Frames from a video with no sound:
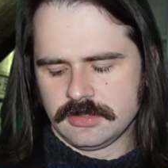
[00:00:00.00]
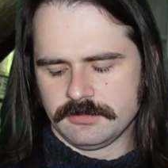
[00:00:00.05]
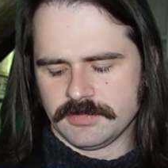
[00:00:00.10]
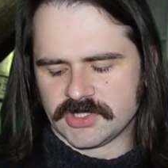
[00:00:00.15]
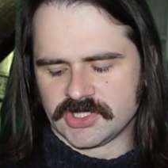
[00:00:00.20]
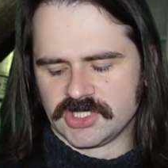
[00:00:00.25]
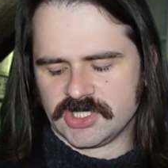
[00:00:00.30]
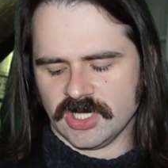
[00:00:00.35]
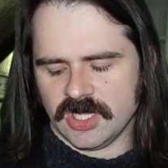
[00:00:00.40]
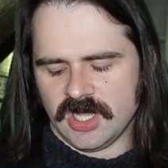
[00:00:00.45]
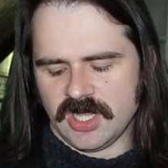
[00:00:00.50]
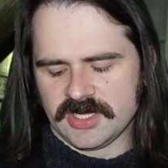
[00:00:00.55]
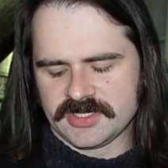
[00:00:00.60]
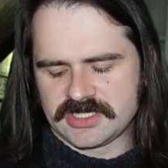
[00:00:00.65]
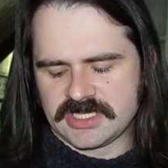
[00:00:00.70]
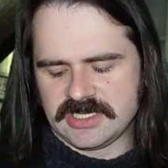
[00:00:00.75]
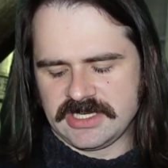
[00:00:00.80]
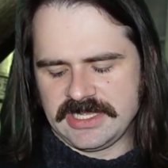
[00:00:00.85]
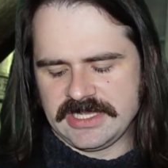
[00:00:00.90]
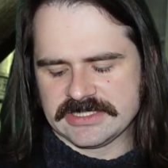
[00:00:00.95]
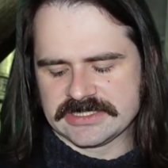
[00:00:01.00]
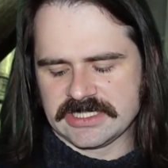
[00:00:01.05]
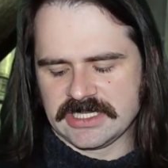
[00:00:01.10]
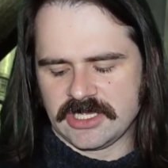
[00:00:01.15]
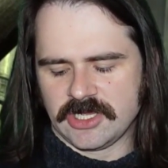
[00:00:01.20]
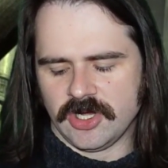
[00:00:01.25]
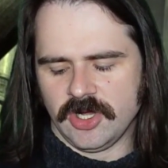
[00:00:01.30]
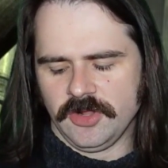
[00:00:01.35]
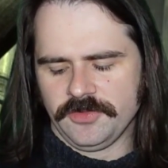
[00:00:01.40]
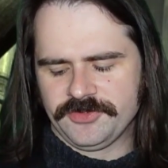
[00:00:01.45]
But God can
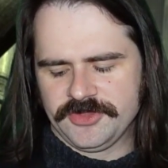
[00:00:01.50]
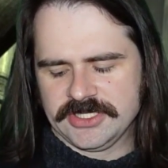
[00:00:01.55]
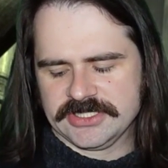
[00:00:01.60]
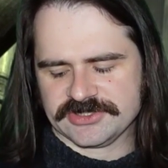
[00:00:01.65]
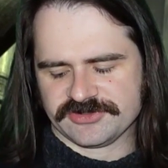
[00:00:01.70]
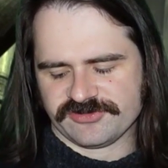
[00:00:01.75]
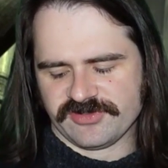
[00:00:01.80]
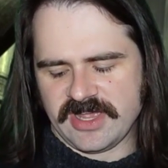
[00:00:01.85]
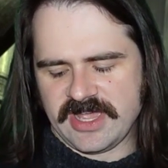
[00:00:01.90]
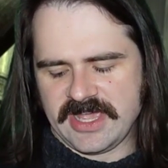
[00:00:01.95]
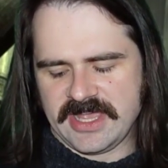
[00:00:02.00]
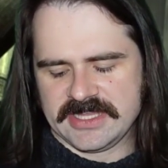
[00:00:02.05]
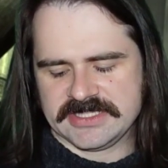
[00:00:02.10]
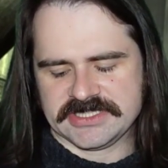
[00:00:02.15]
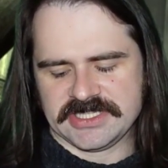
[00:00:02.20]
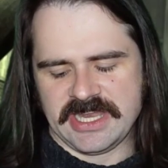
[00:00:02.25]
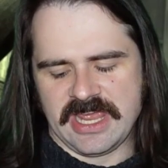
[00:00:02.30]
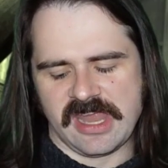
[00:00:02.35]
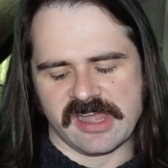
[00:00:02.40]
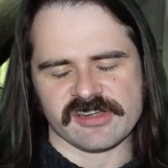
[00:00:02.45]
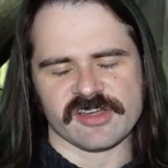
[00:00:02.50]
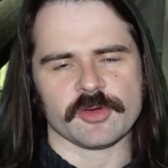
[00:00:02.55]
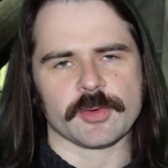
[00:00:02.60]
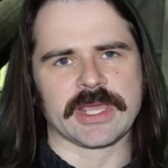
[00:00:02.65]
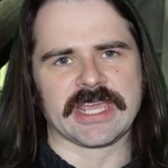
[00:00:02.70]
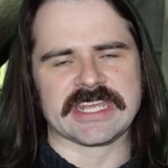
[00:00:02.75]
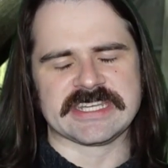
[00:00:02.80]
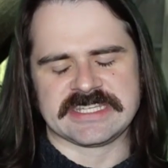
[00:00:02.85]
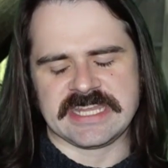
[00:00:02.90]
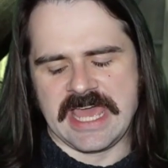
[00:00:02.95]
easily halt these raids and
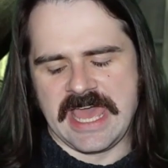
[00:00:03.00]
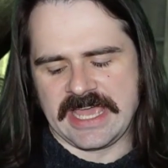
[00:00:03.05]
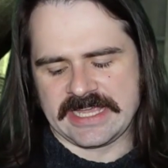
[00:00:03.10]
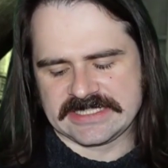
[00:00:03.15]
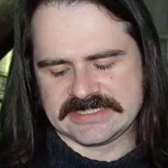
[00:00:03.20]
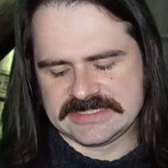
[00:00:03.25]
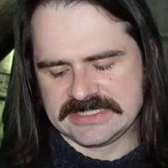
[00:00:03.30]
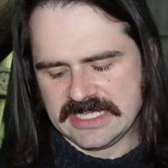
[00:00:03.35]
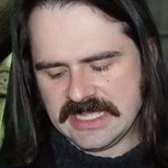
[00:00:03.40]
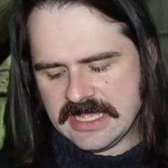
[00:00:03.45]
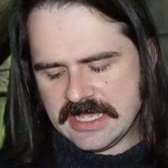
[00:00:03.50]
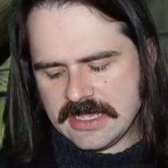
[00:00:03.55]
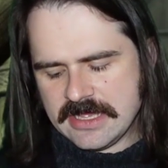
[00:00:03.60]
harrowing attacks.